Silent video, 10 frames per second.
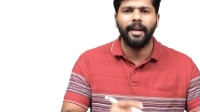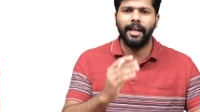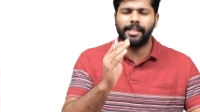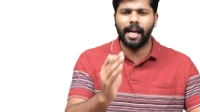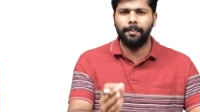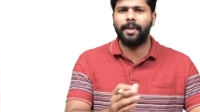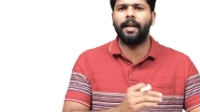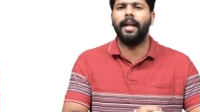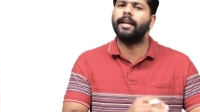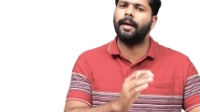This chapter
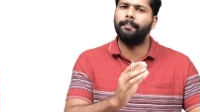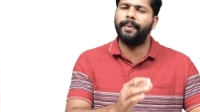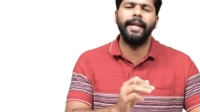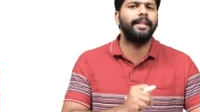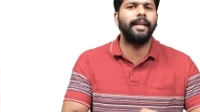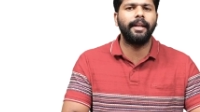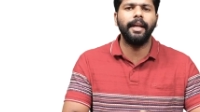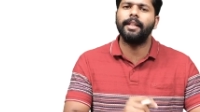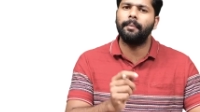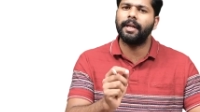is complete
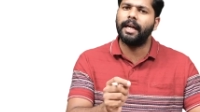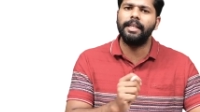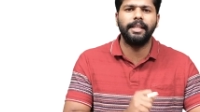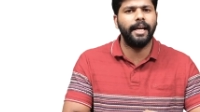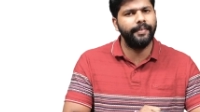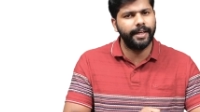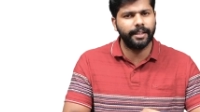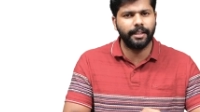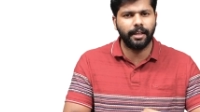theory. We will see the live video.